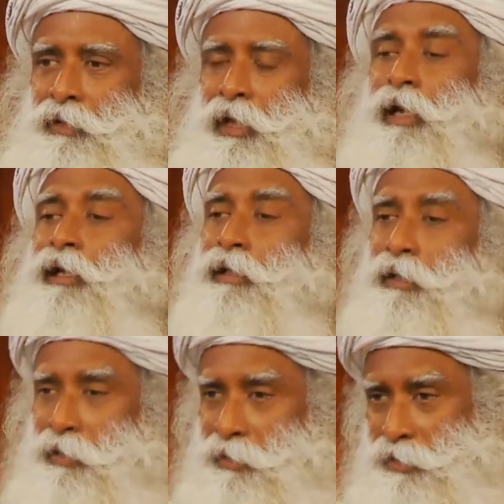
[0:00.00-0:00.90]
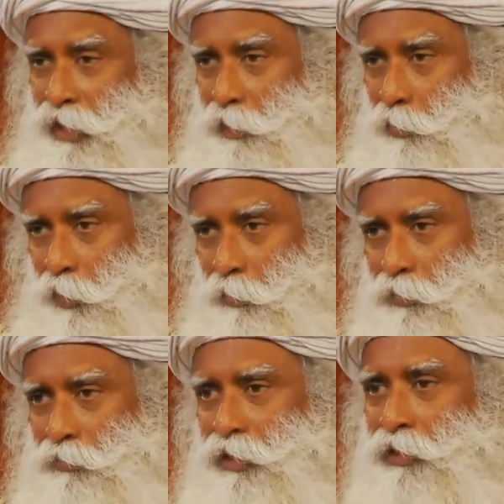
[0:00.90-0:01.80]
handling the inside
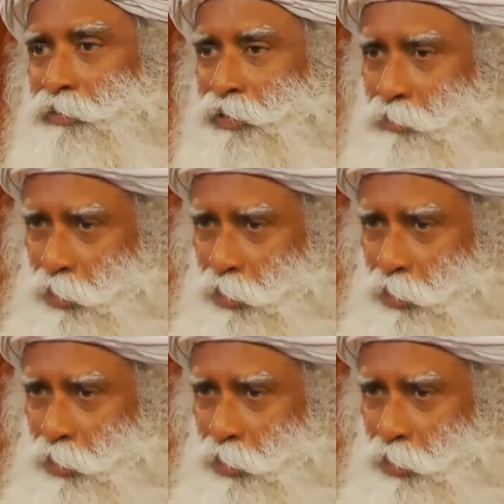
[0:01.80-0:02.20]
problem becomes a